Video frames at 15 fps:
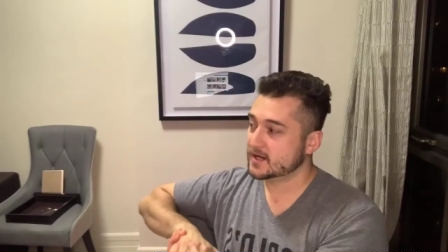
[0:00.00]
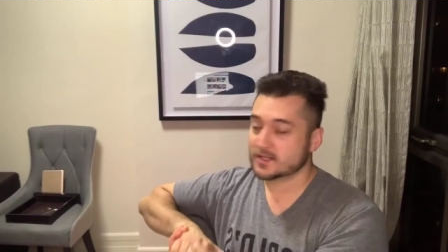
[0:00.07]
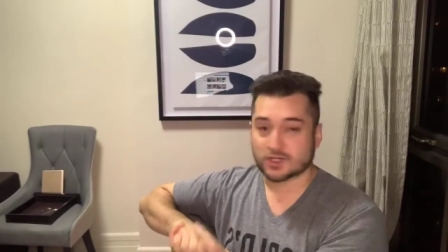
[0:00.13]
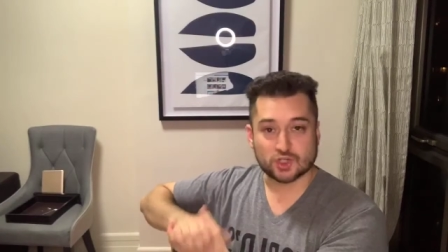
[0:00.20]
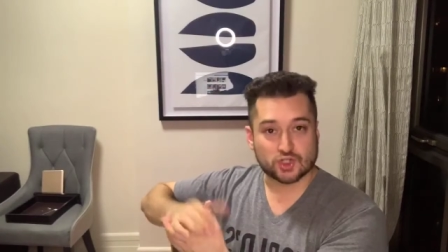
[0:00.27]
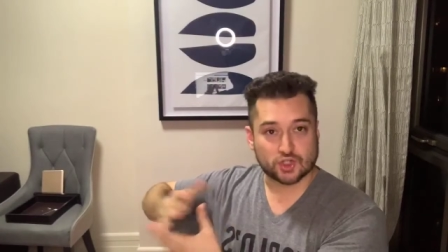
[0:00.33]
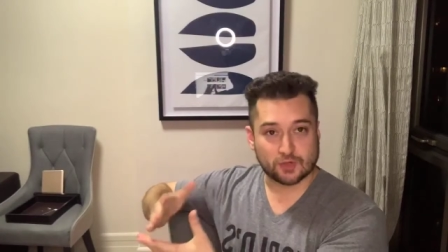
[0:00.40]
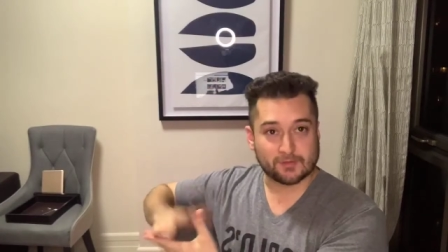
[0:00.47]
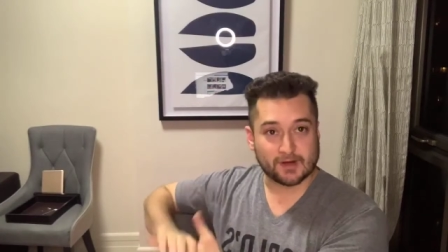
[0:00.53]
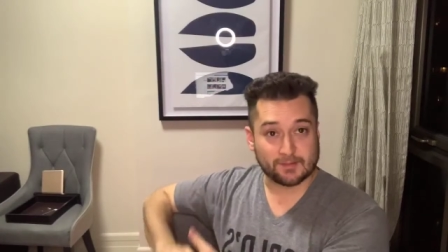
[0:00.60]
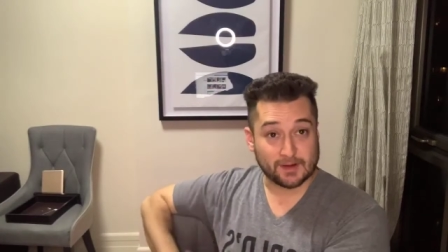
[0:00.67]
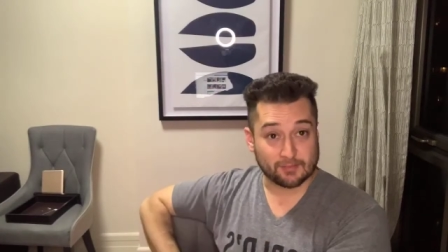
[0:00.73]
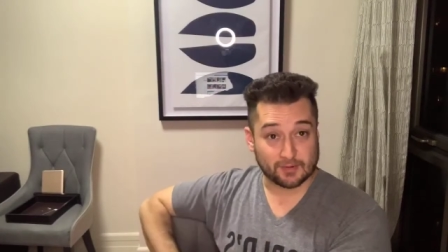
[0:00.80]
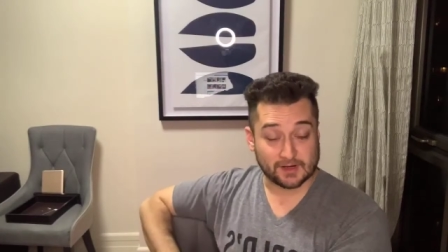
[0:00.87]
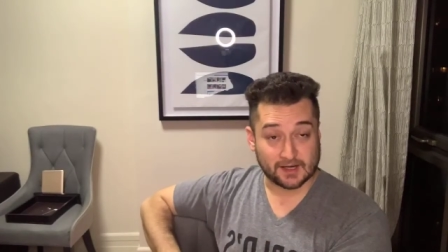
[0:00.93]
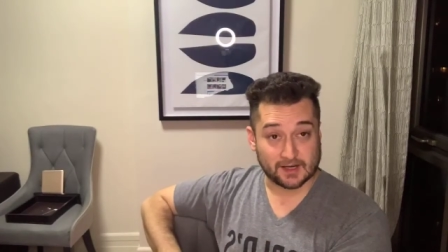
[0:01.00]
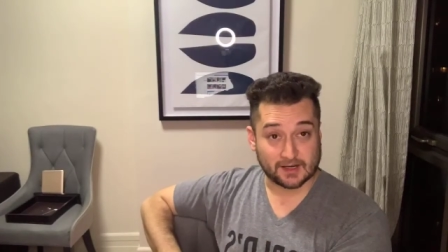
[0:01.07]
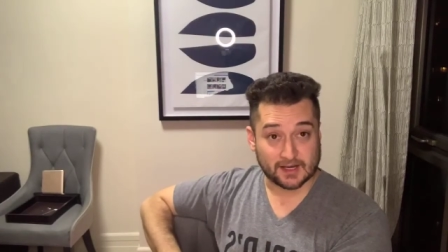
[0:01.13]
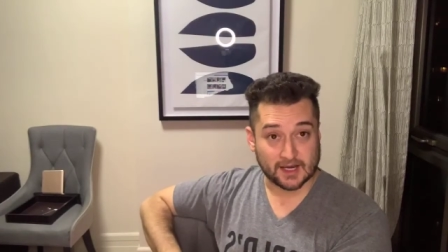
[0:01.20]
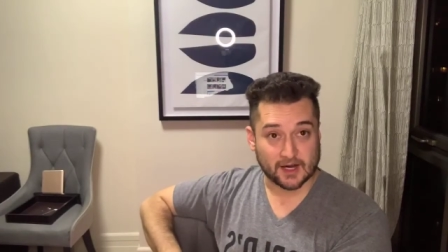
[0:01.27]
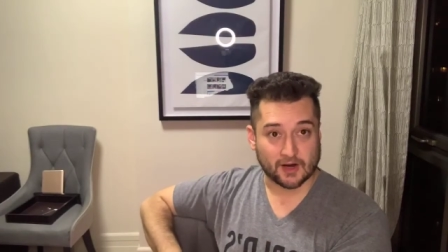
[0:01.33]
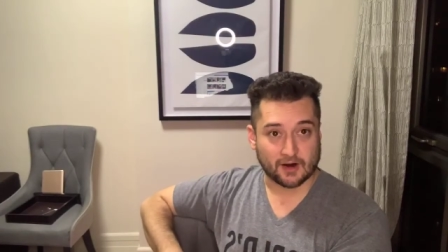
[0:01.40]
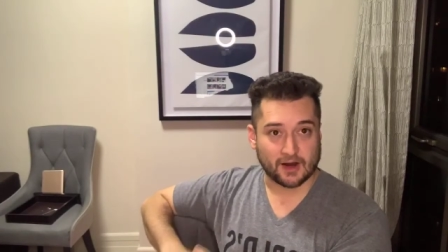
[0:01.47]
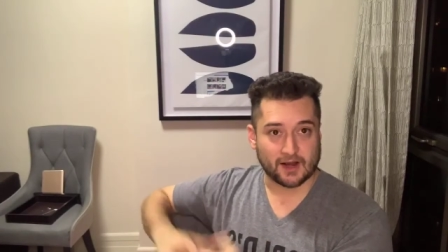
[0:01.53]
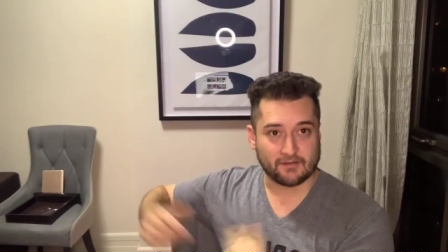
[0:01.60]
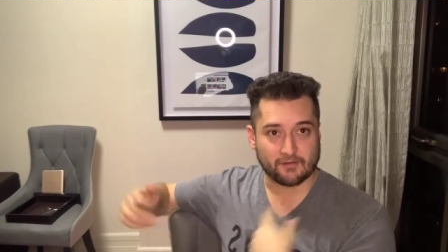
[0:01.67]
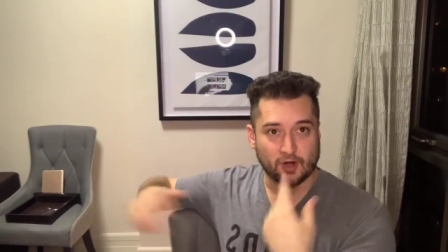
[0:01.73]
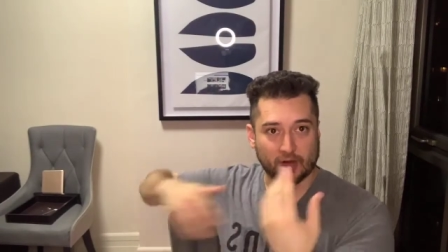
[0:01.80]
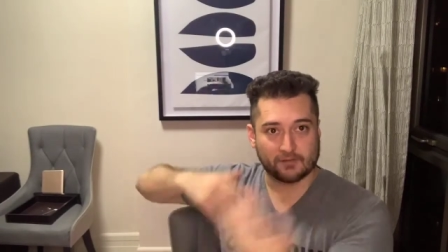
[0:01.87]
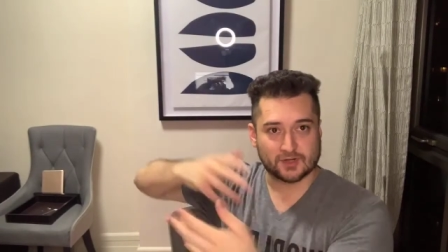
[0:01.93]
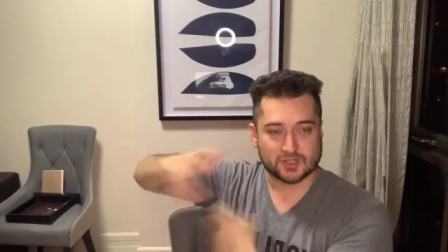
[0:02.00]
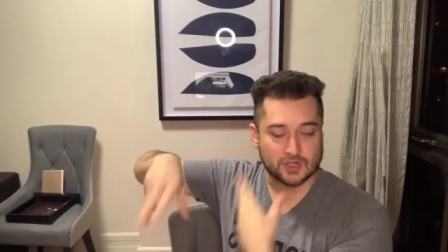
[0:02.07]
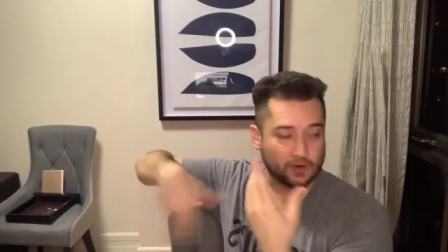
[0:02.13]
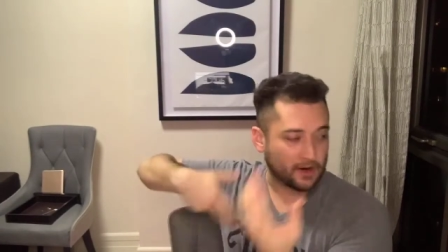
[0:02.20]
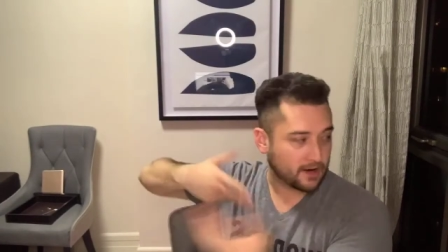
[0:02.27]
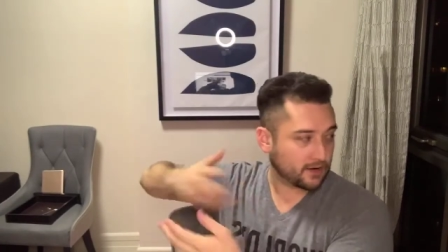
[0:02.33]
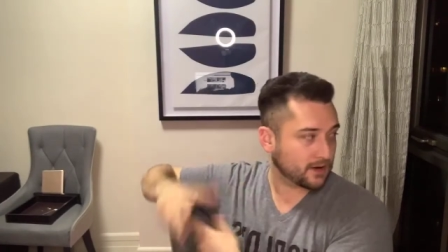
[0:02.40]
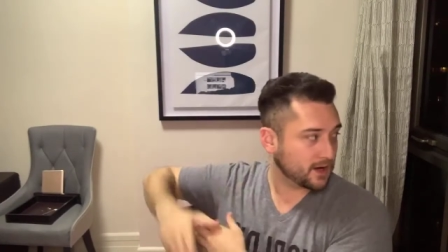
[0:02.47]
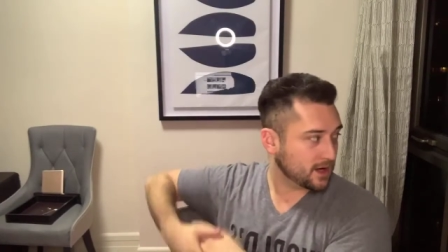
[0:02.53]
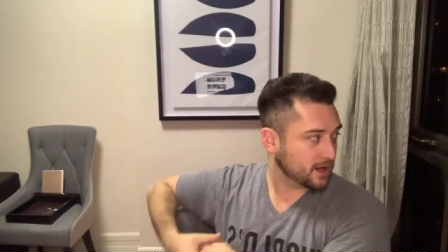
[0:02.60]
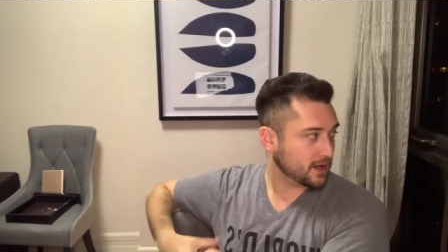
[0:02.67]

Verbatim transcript: There's too many people needing care. And if all of us go out